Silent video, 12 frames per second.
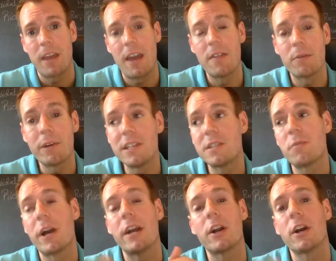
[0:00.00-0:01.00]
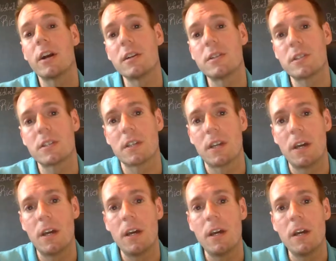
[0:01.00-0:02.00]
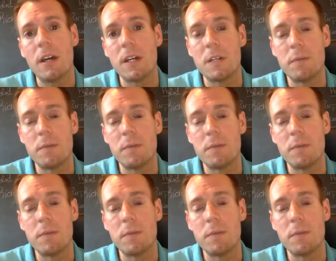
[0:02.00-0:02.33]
And the reason why it hurts is